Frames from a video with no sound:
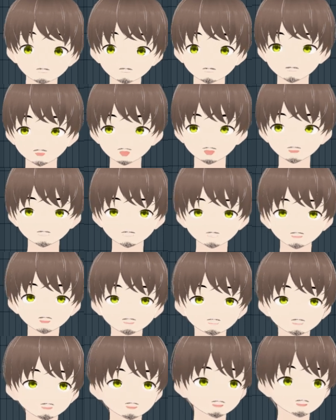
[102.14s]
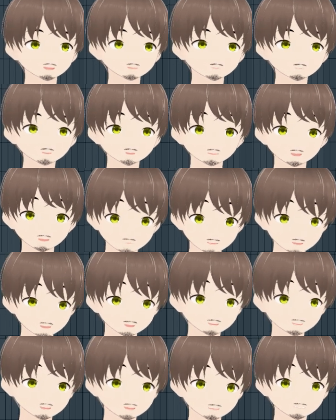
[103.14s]
I said that they're just
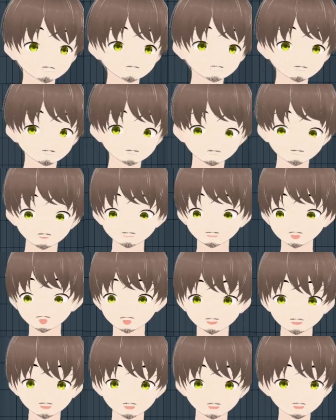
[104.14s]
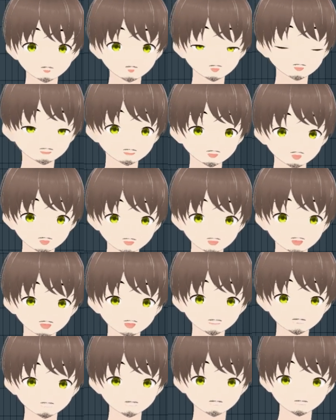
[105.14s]
trash. They don't teach you how to
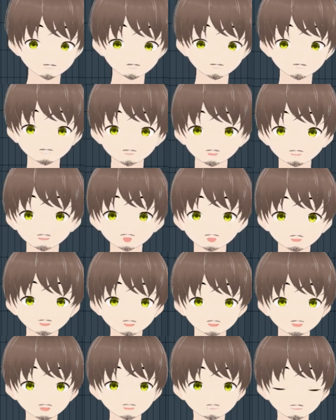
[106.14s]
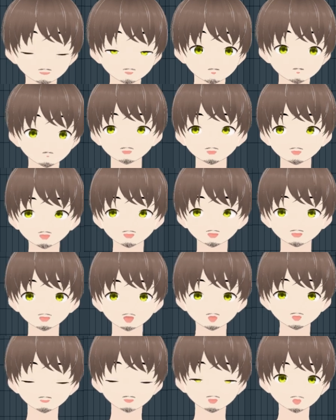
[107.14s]
mix. They don't teach you how to
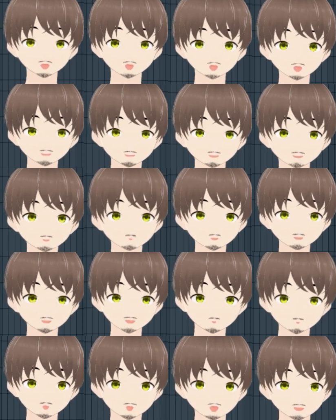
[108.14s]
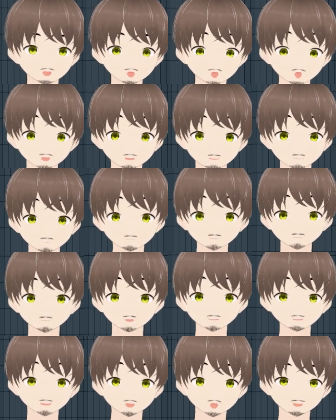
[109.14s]
become better with your voice.
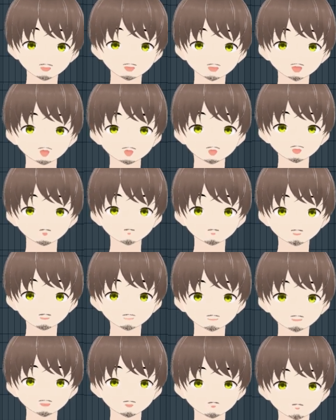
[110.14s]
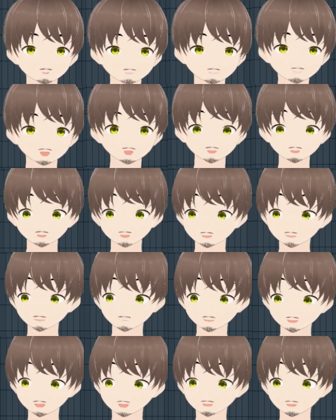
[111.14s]
They don't help you in any way other than
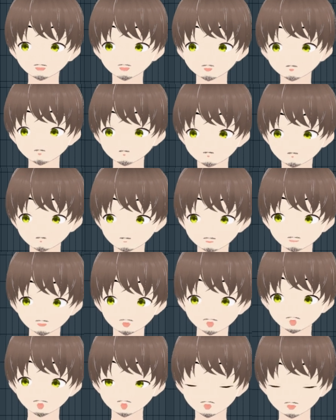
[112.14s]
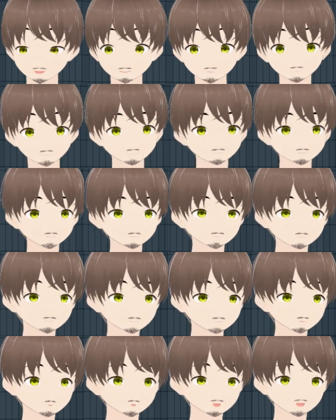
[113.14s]
just giving you, this
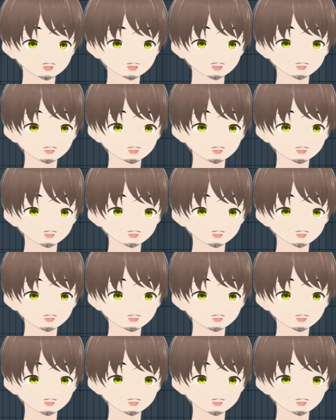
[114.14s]
quick